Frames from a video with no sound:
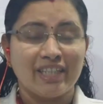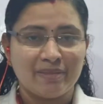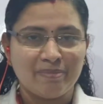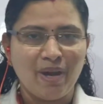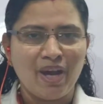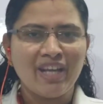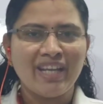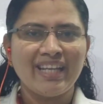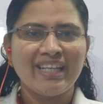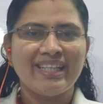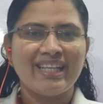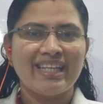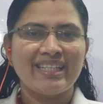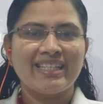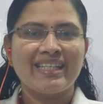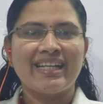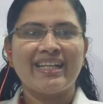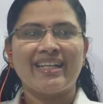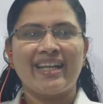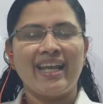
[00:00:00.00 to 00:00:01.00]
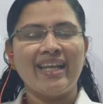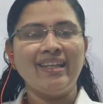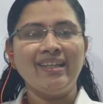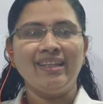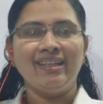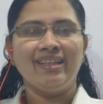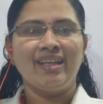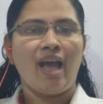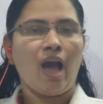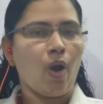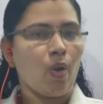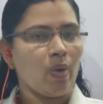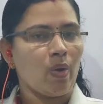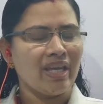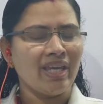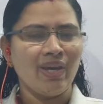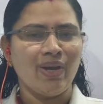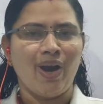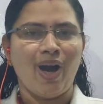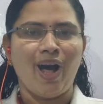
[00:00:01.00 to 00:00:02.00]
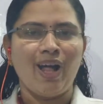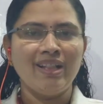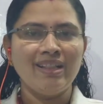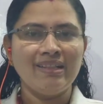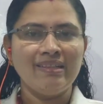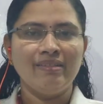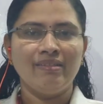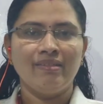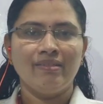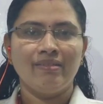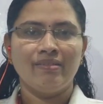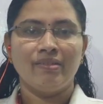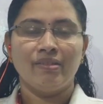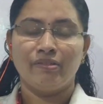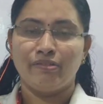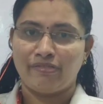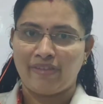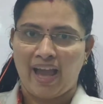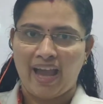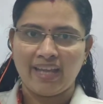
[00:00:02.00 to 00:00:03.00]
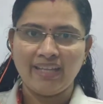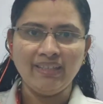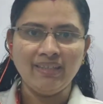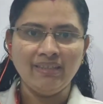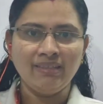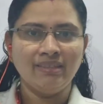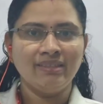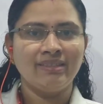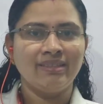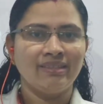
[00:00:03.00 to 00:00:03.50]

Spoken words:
Good morning, dear children. How are you all? Fine?